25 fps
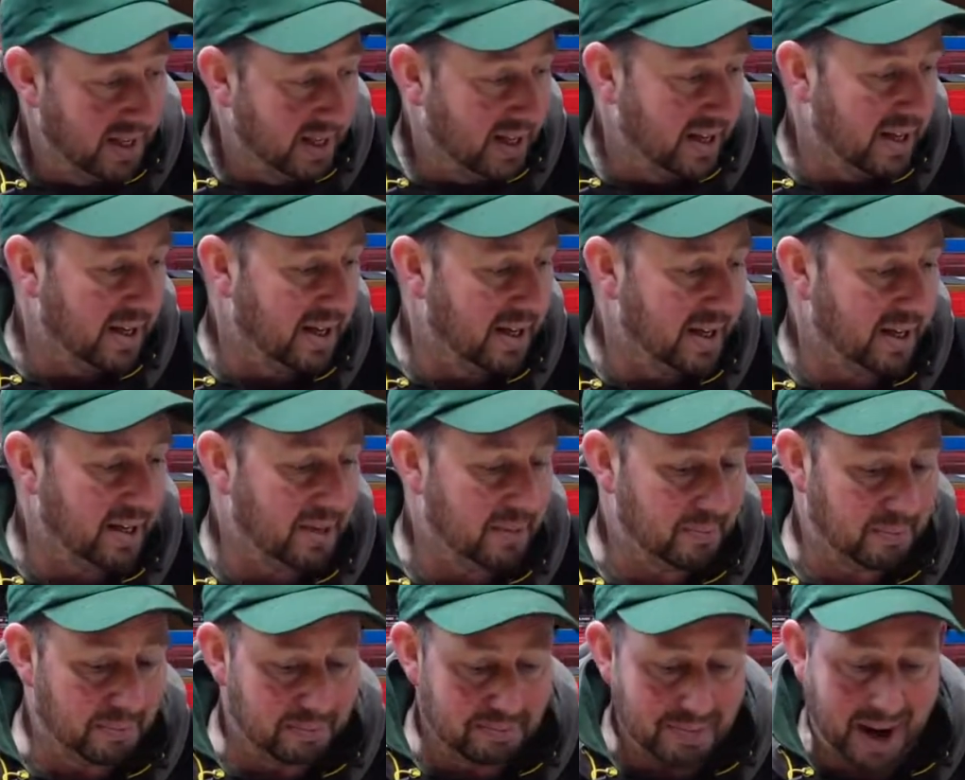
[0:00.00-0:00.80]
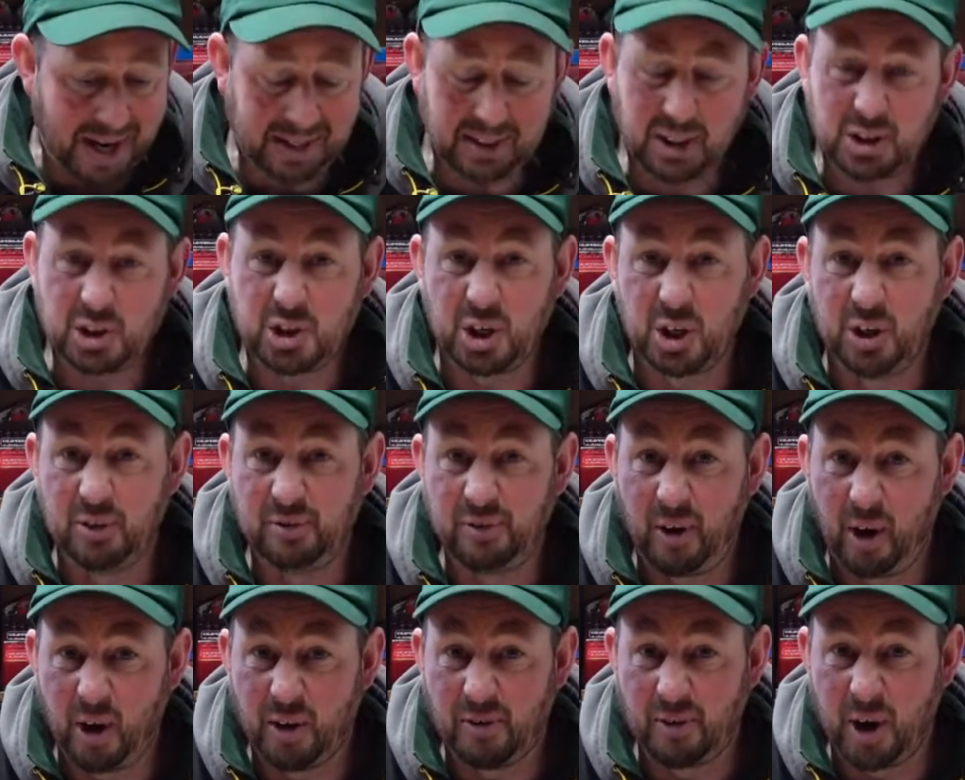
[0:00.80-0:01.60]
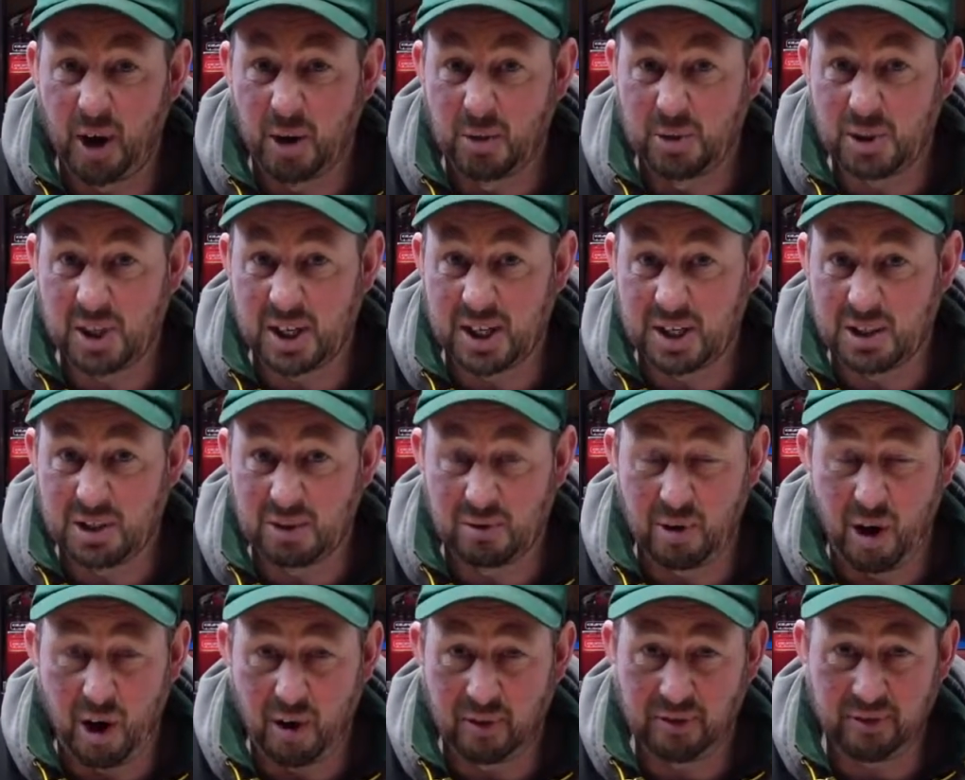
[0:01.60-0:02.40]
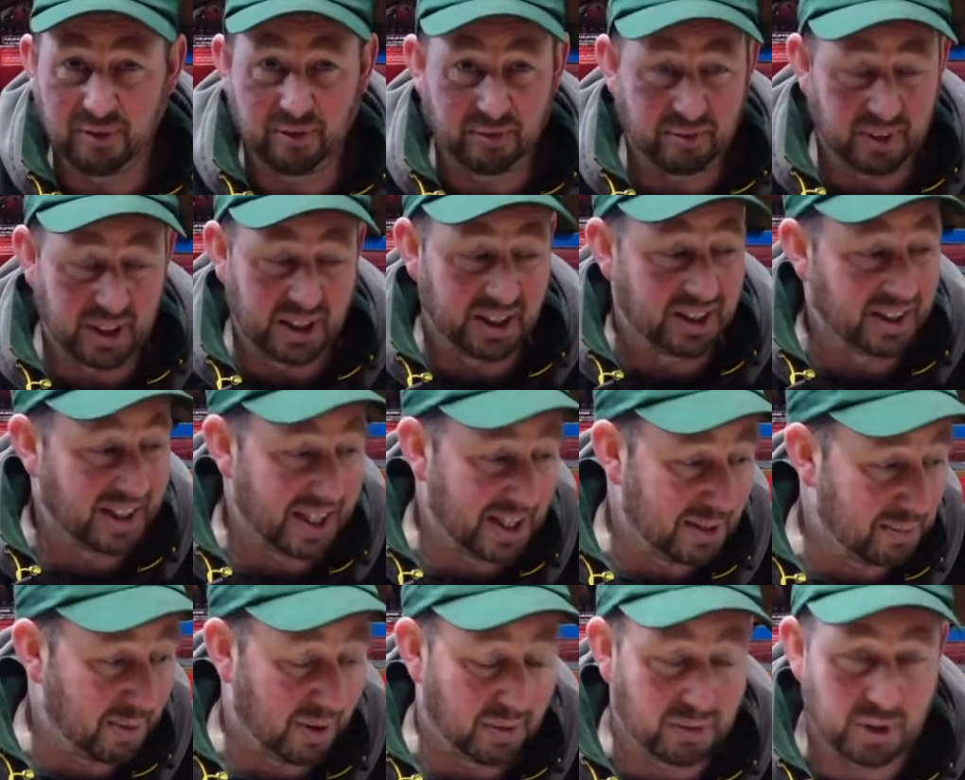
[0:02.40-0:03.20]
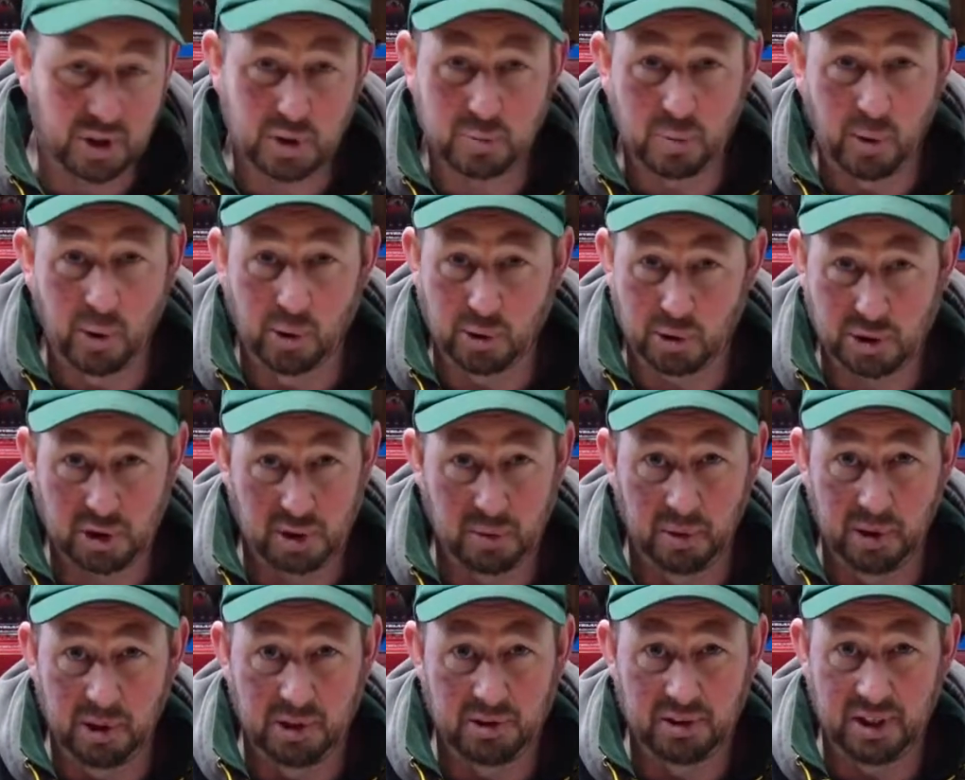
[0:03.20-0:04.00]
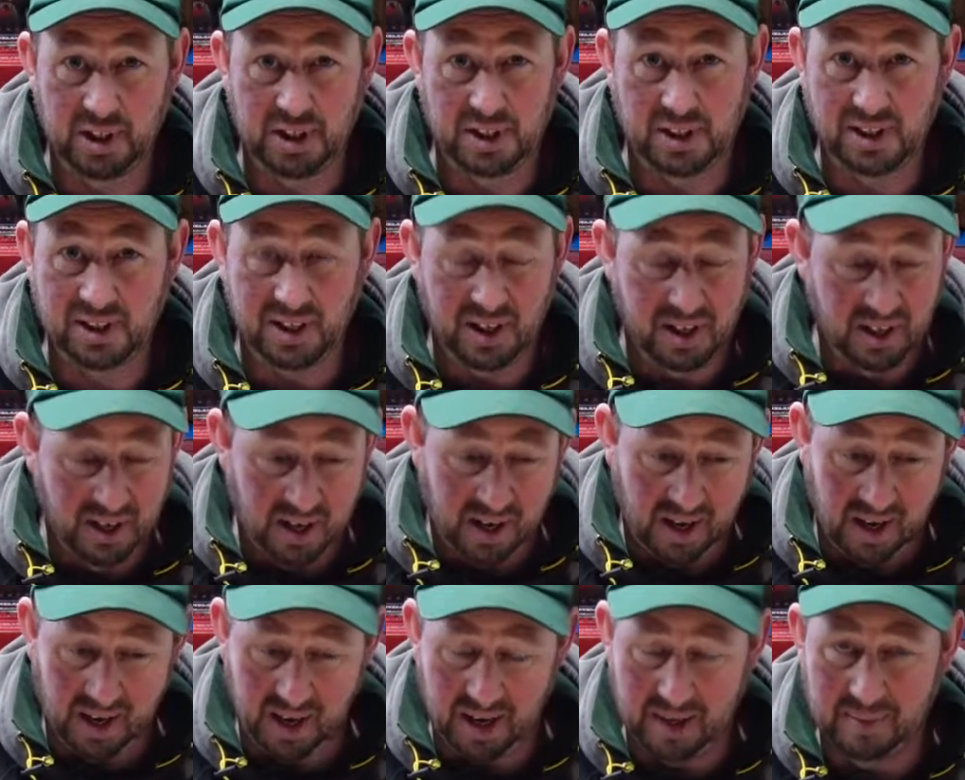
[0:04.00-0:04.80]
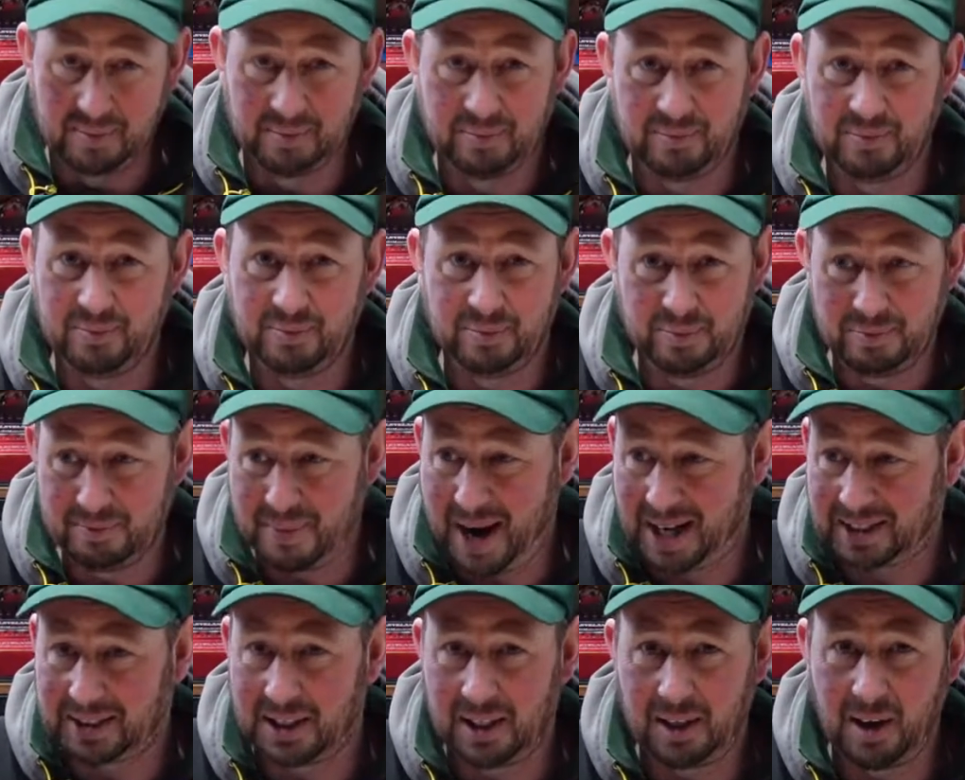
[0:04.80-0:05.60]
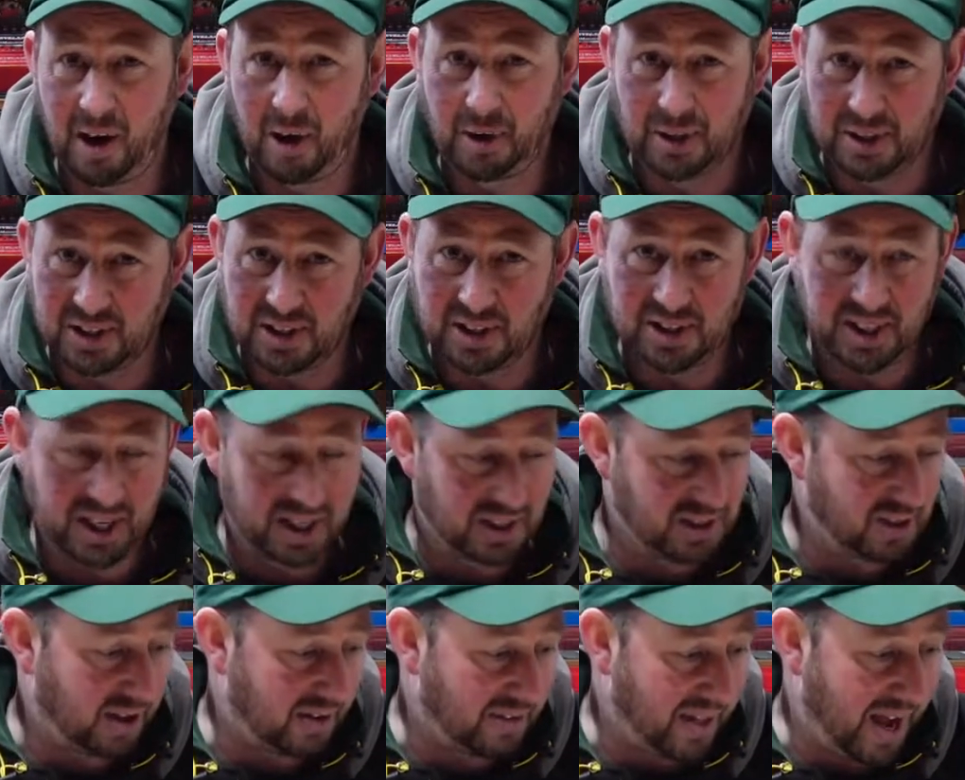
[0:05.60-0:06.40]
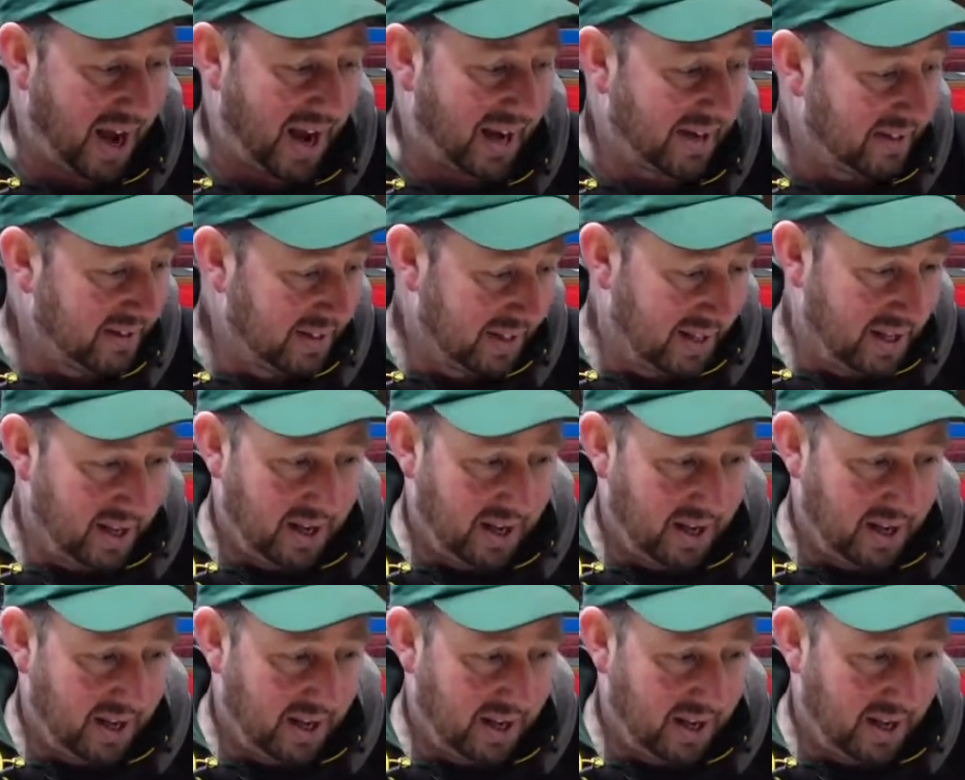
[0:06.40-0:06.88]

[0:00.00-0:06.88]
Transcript: Magna 250s, these are off. You can get them on the Sports 200s, Magna lights, things like that.